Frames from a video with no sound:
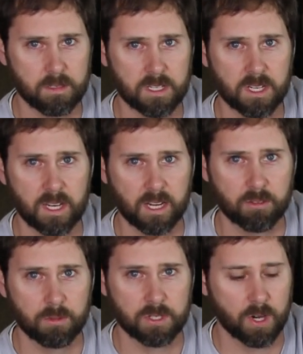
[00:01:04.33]
disconnect
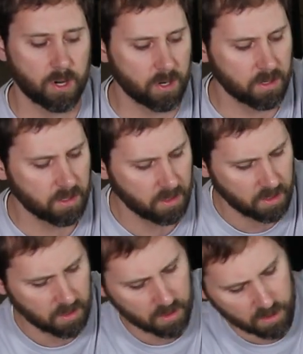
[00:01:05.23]
the return,
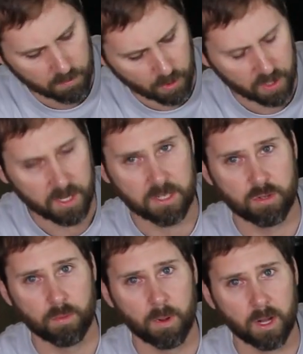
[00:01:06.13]
put it
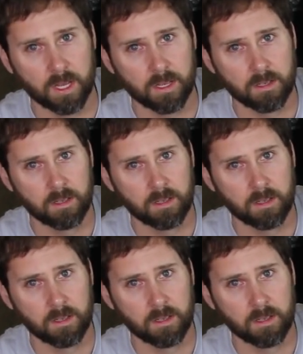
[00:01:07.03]
into a bucket,